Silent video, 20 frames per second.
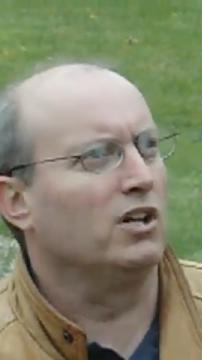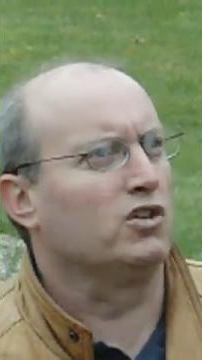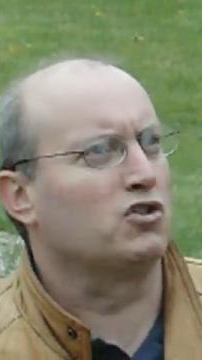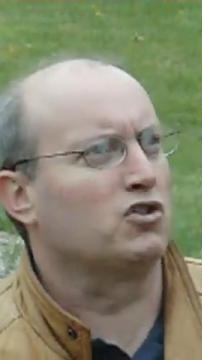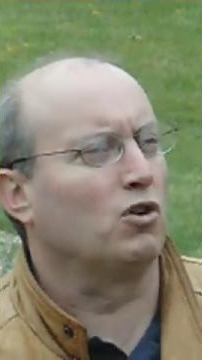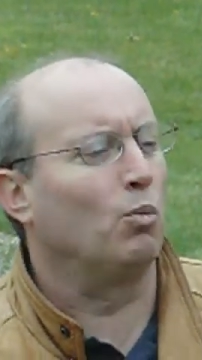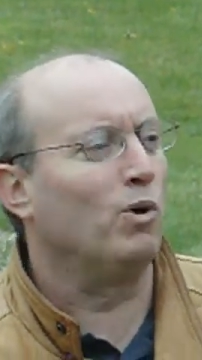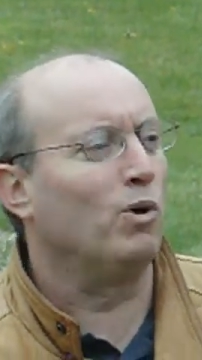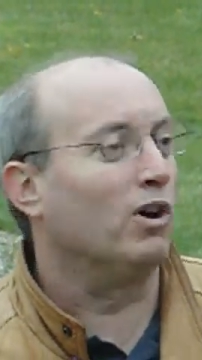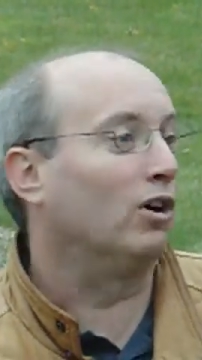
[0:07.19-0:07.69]

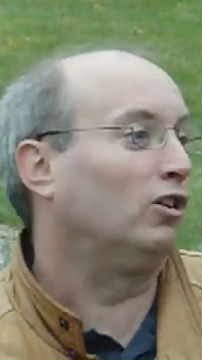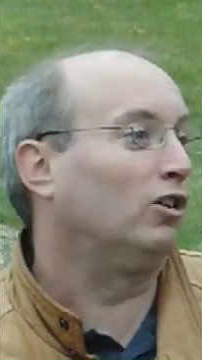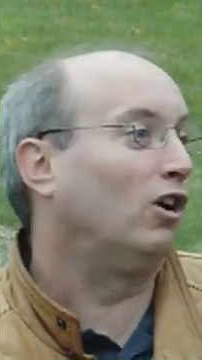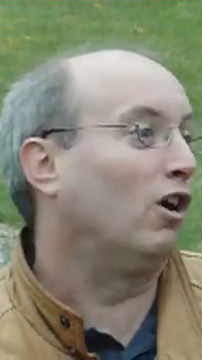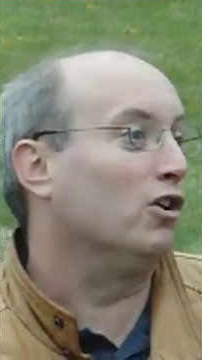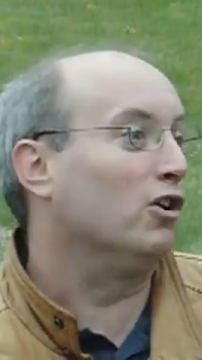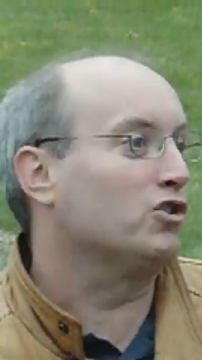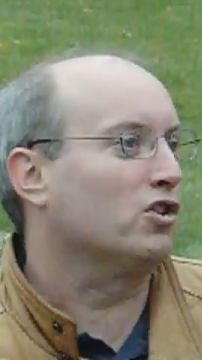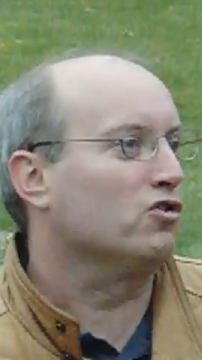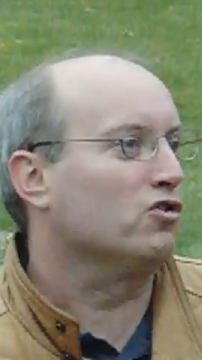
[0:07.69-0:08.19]
And so we are a
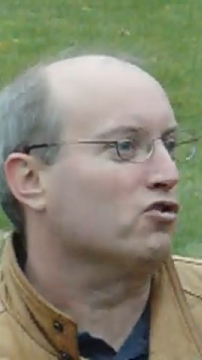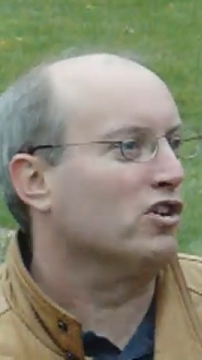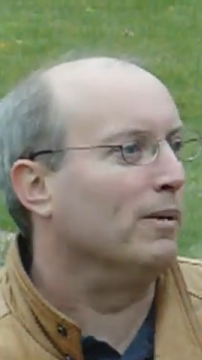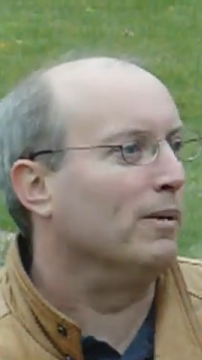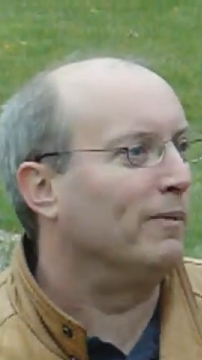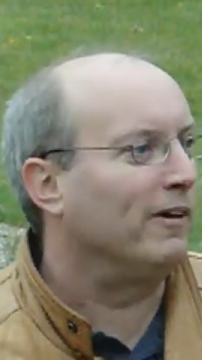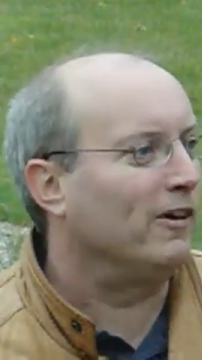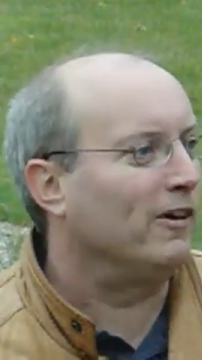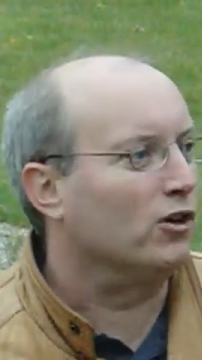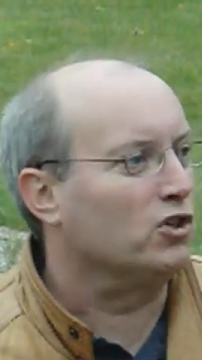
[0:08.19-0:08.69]
large
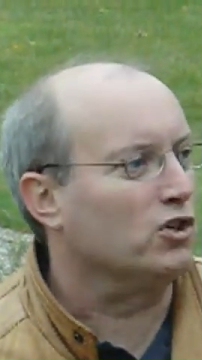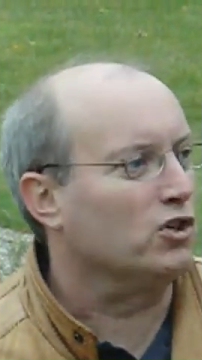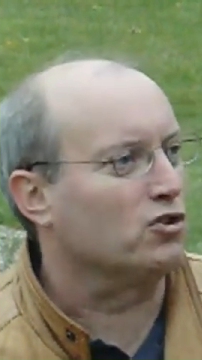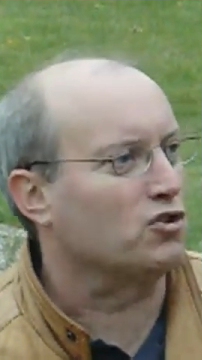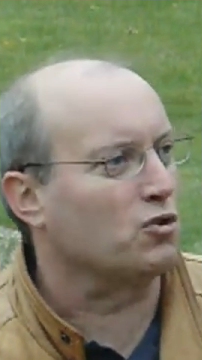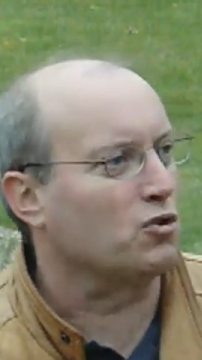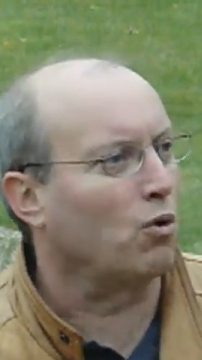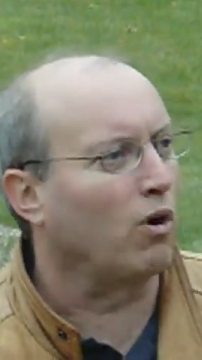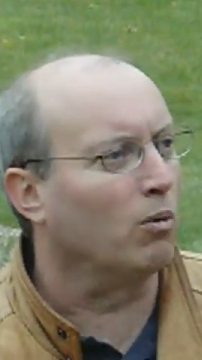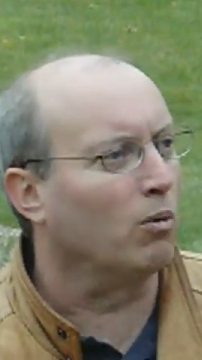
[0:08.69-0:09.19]
contributor
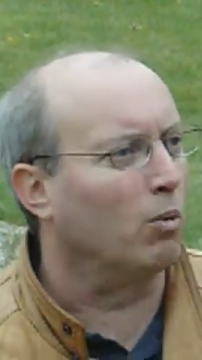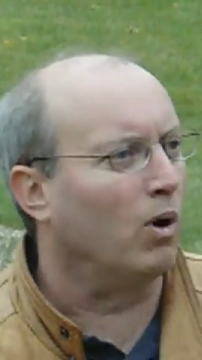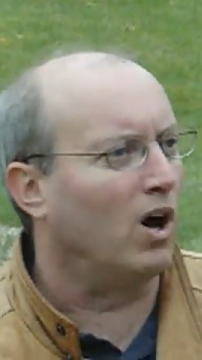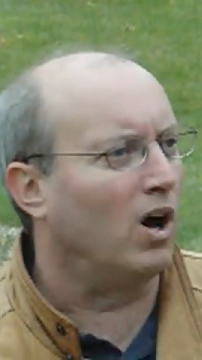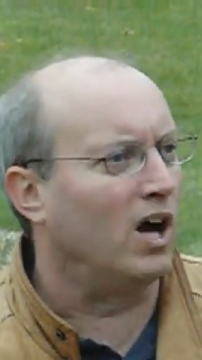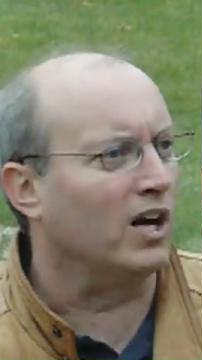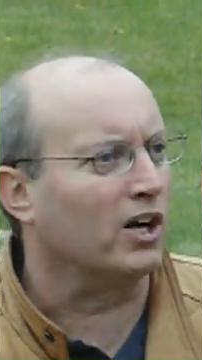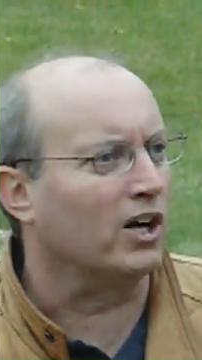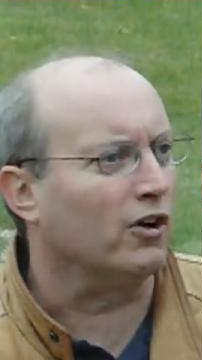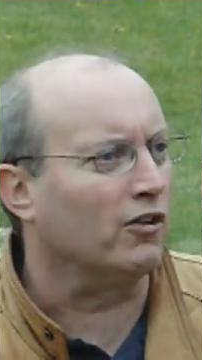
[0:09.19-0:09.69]
to
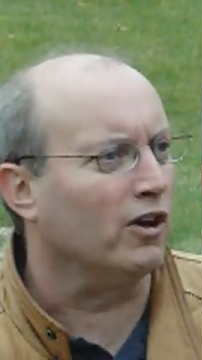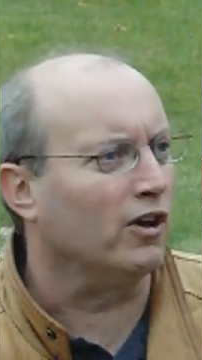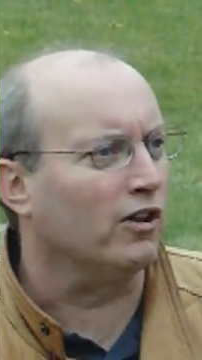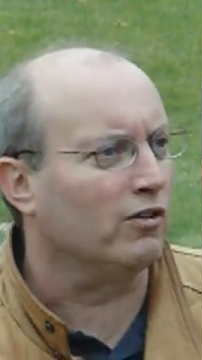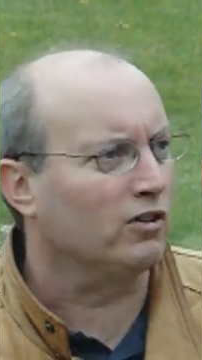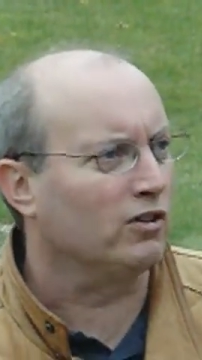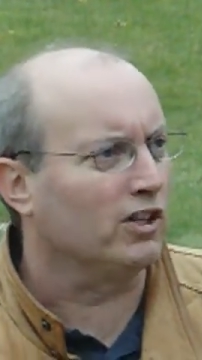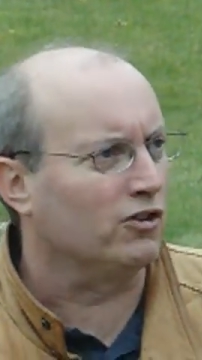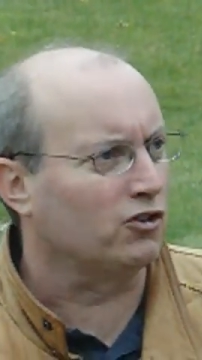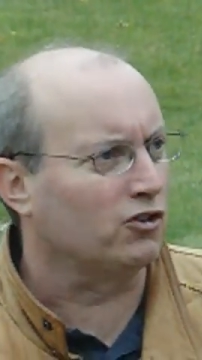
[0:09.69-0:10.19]
stormwater
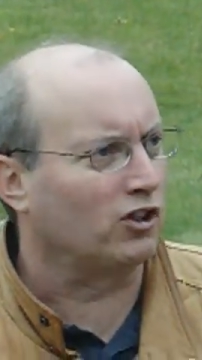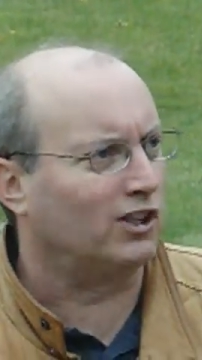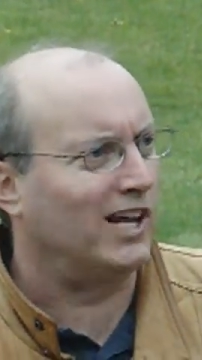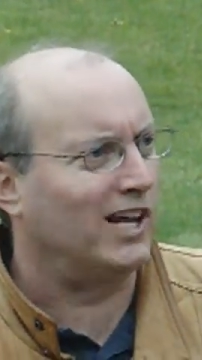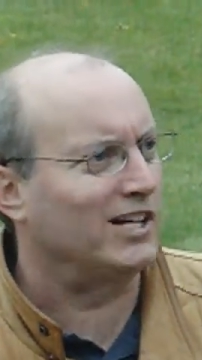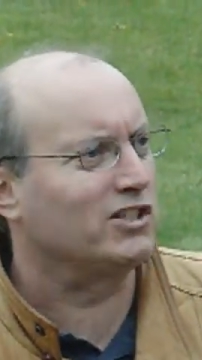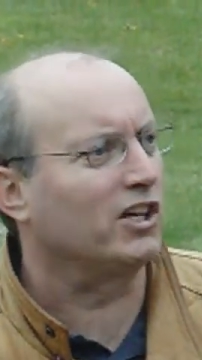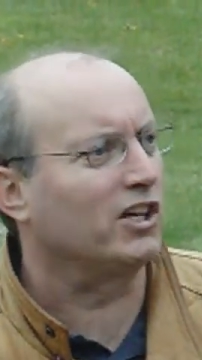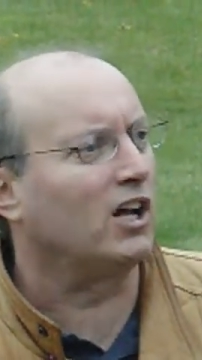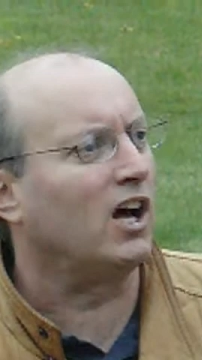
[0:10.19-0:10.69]
that is
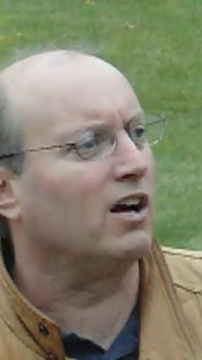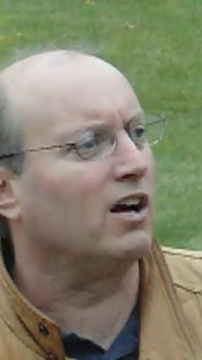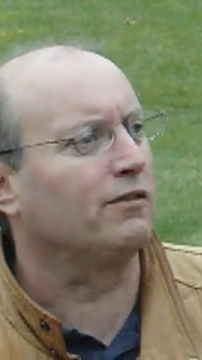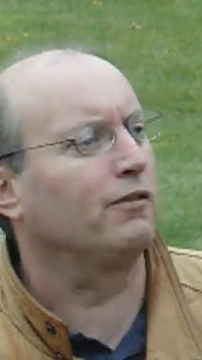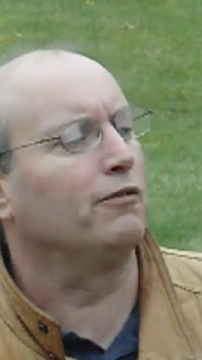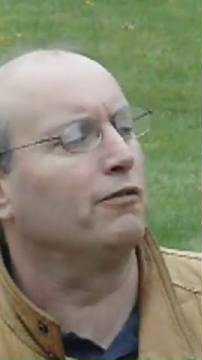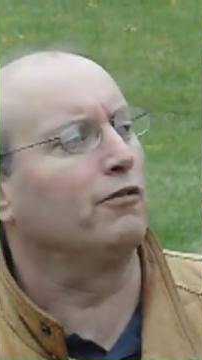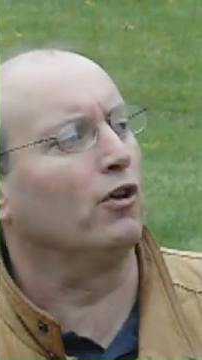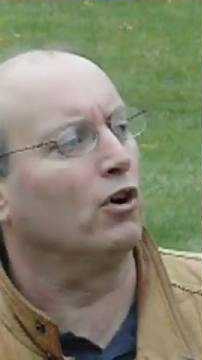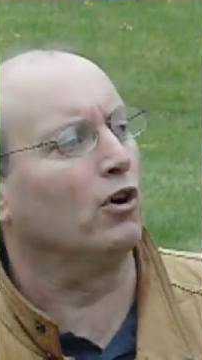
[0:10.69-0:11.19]
collected
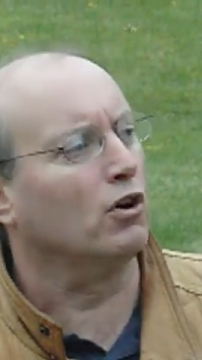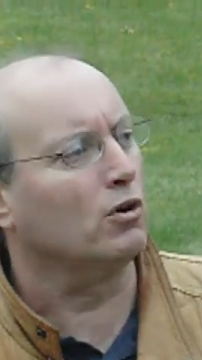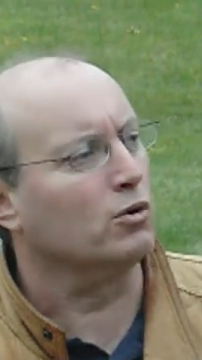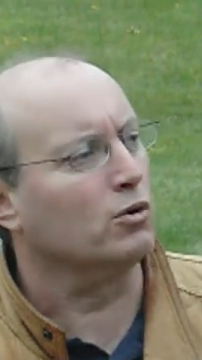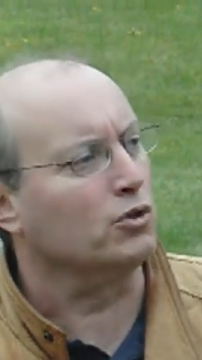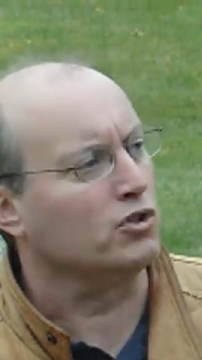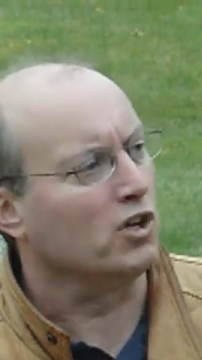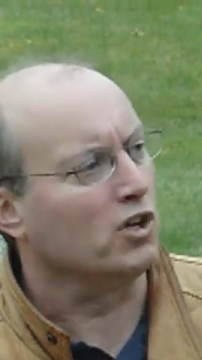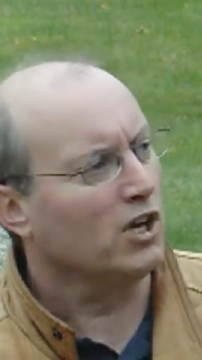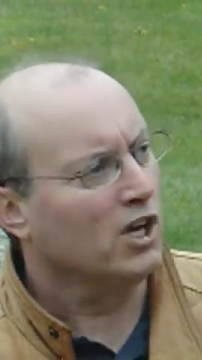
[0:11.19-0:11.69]
off of
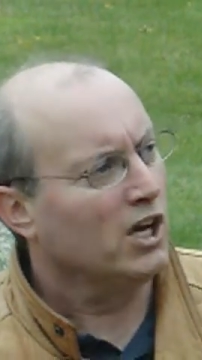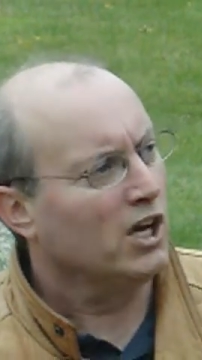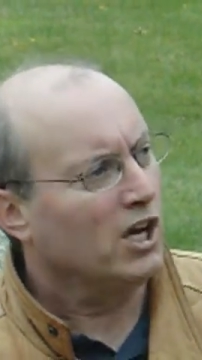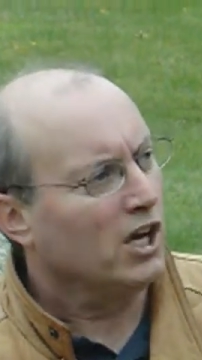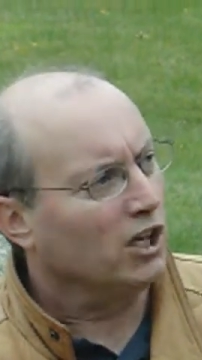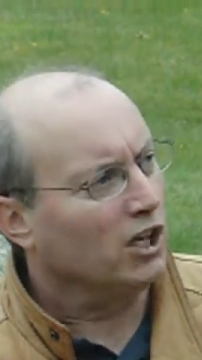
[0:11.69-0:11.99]
those,